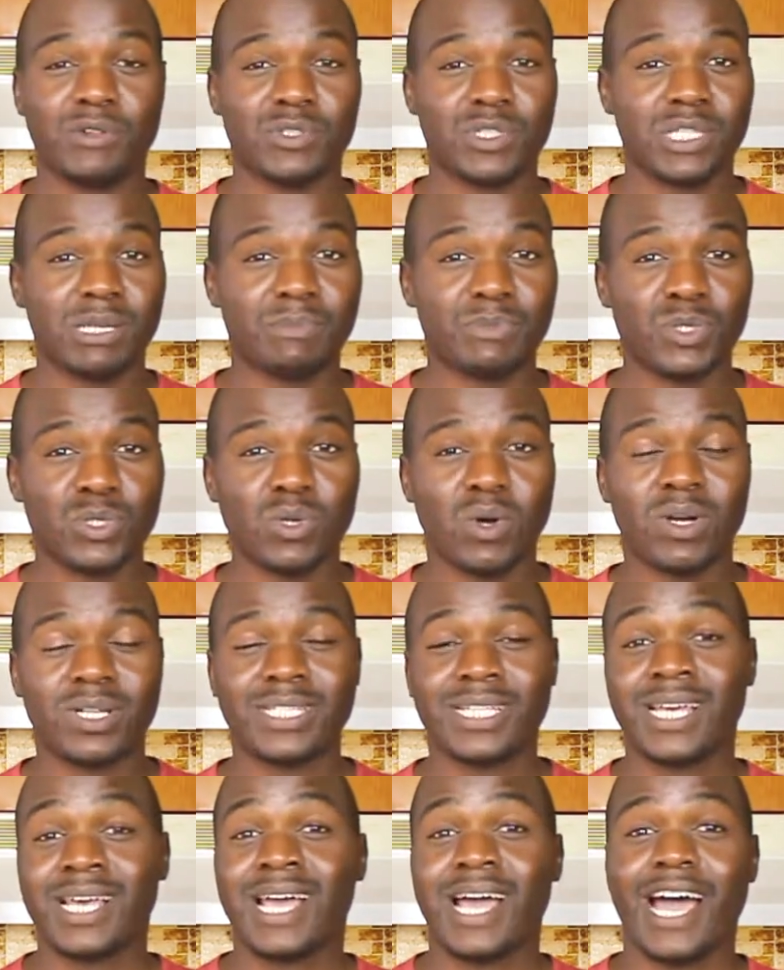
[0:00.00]
of some sort
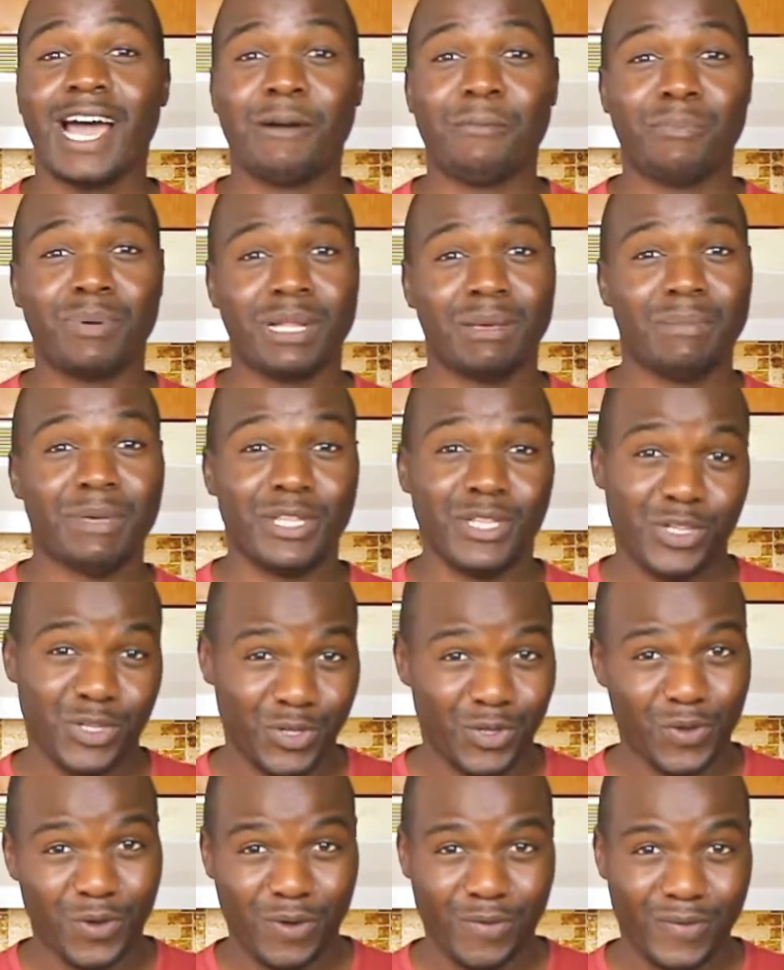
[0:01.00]
and put them into
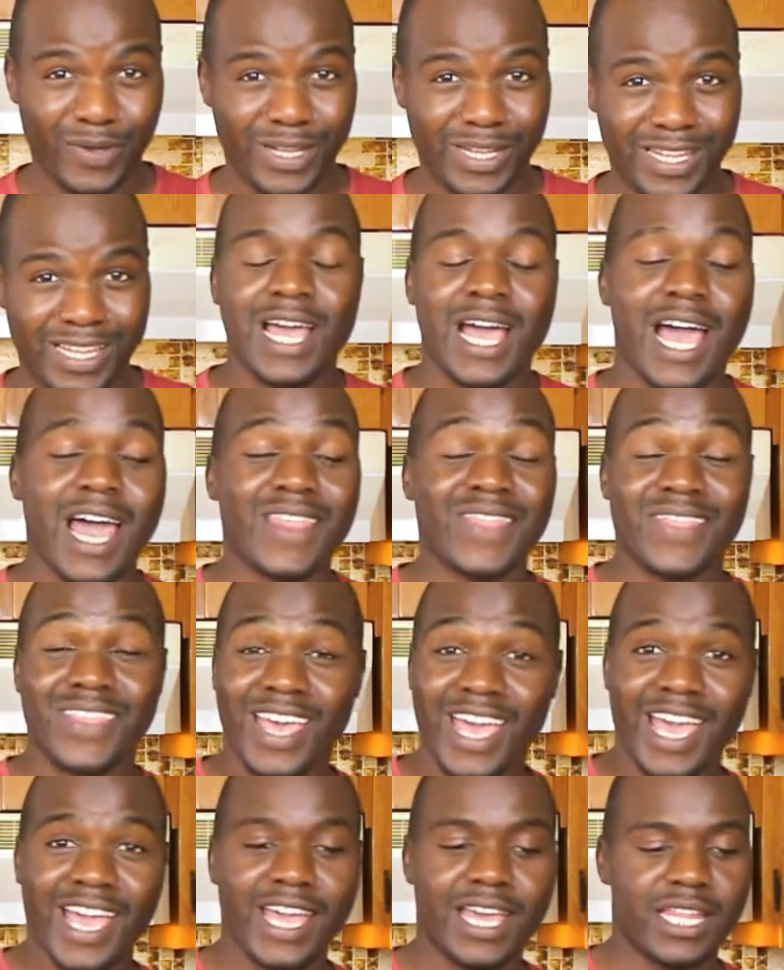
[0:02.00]
the oven. And
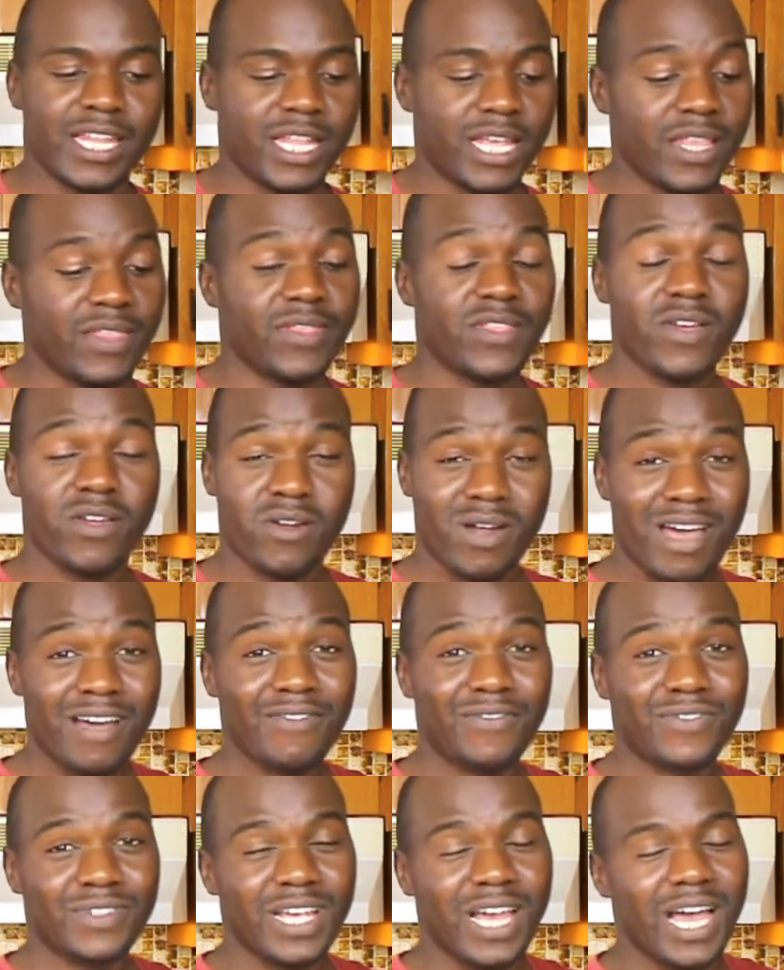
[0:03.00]
then,
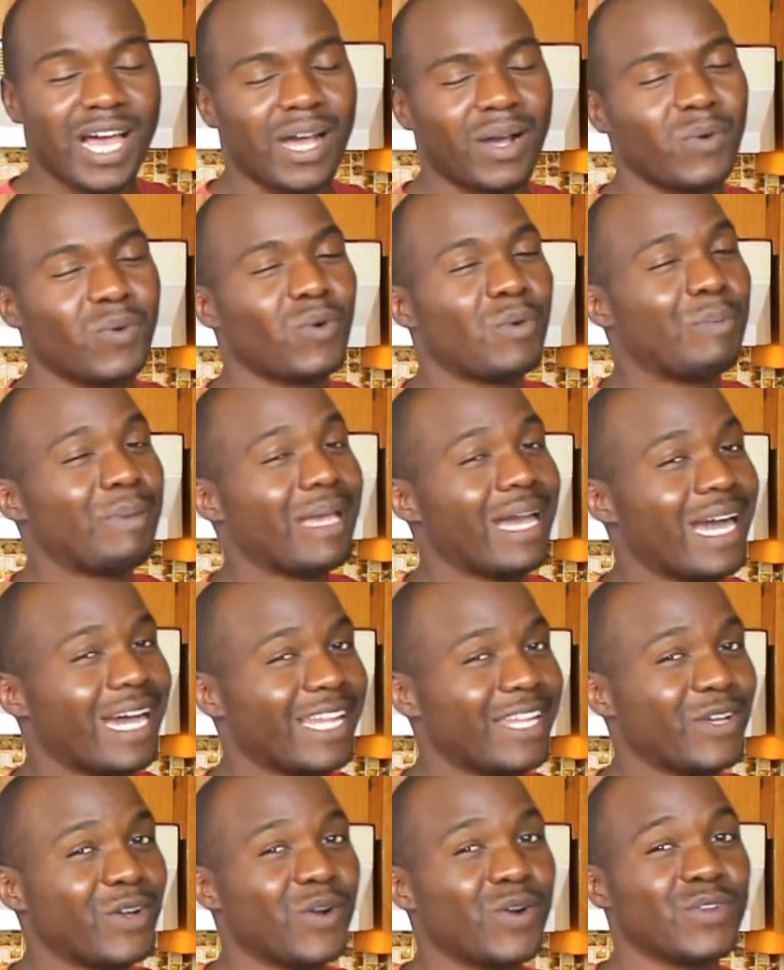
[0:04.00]
thereafter, we'll be
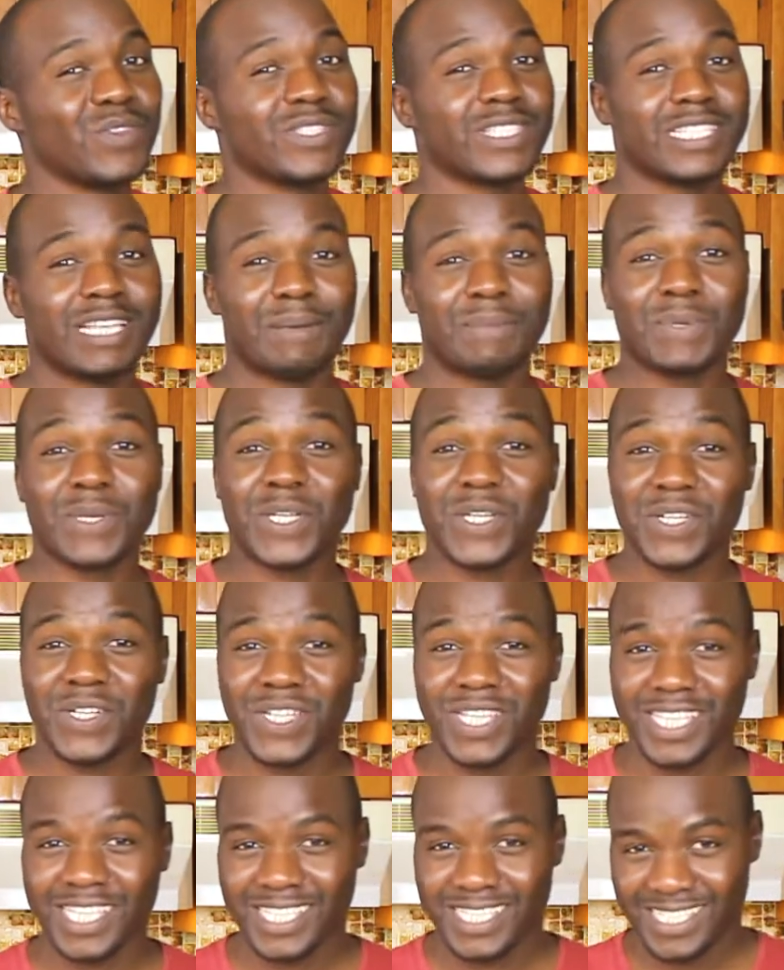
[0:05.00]
adding on some
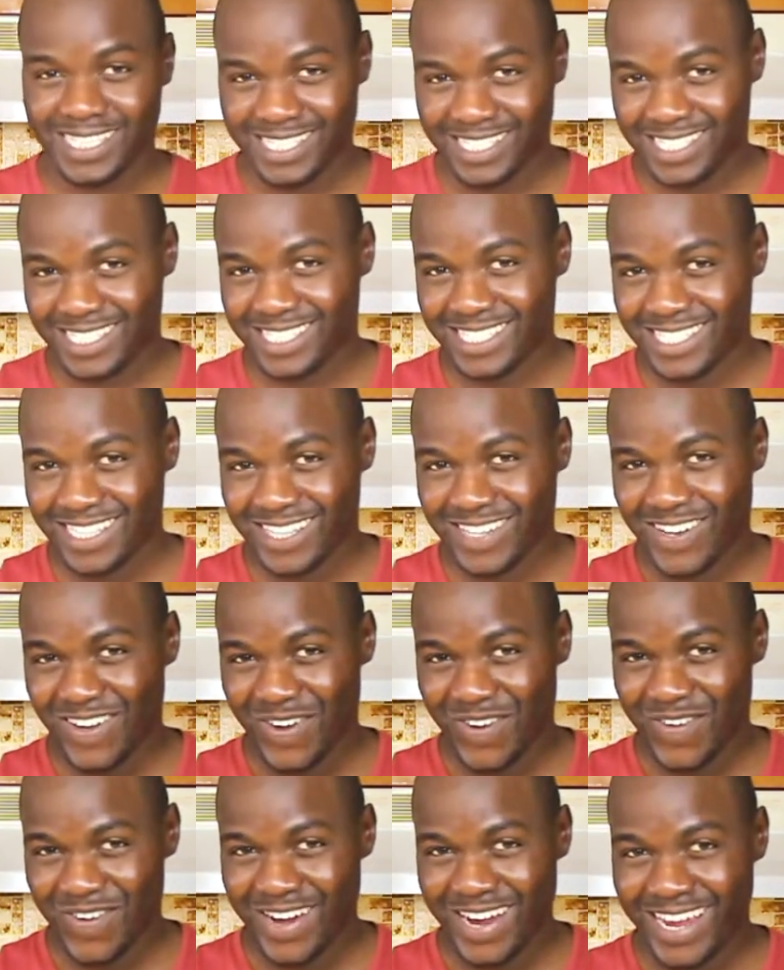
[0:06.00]
goodies.
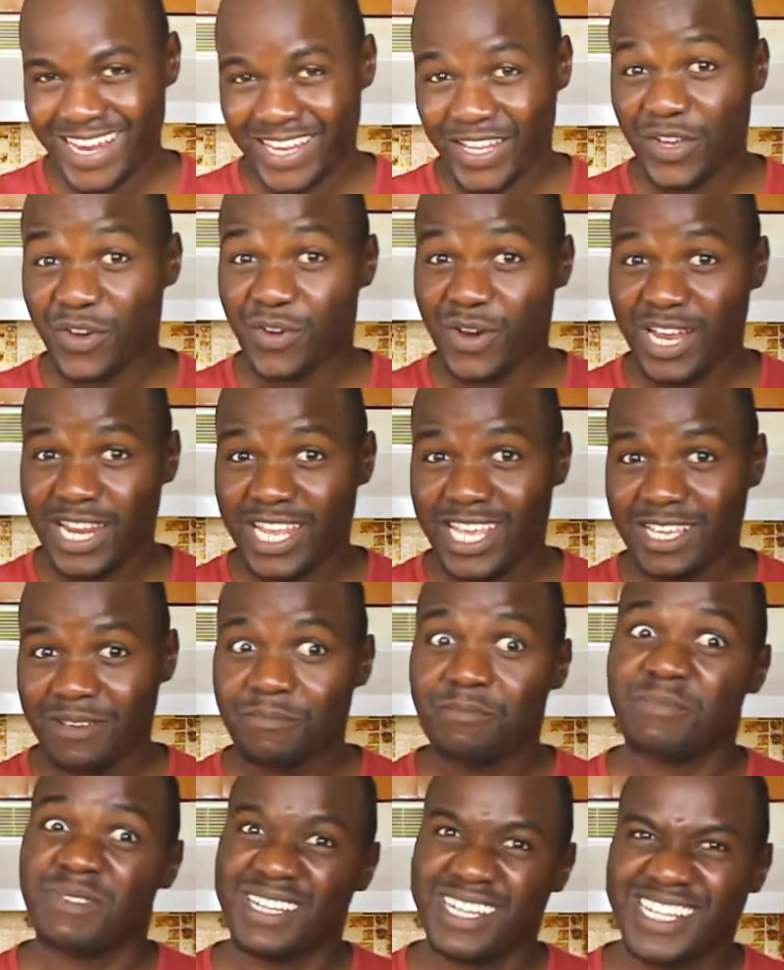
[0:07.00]
Alright, you ready?
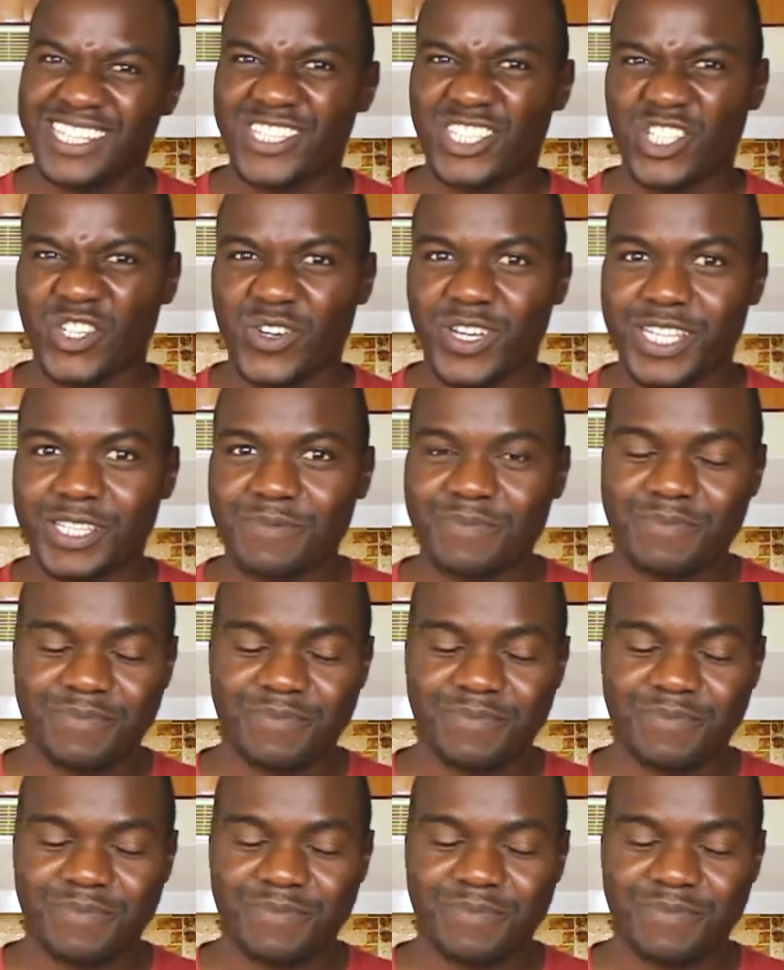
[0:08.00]
Let's do it.